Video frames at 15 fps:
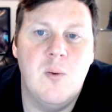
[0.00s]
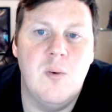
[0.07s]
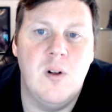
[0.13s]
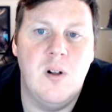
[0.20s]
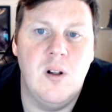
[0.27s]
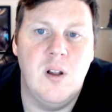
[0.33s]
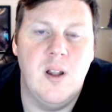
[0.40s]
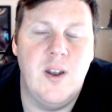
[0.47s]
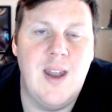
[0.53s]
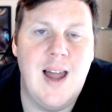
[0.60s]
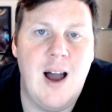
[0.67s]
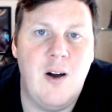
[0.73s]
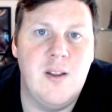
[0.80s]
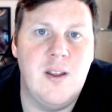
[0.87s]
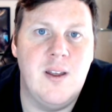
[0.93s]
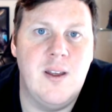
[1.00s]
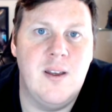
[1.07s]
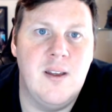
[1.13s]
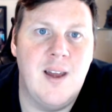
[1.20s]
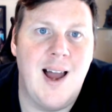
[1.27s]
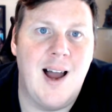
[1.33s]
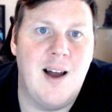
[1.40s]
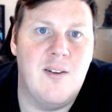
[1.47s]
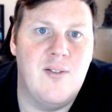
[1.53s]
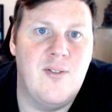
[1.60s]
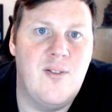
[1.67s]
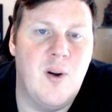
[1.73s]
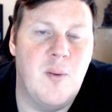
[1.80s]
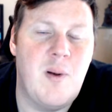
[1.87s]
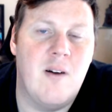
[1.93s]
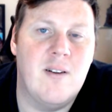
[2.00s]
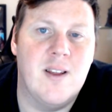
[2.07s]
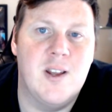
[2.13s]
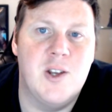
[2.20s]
Well, now they have apparently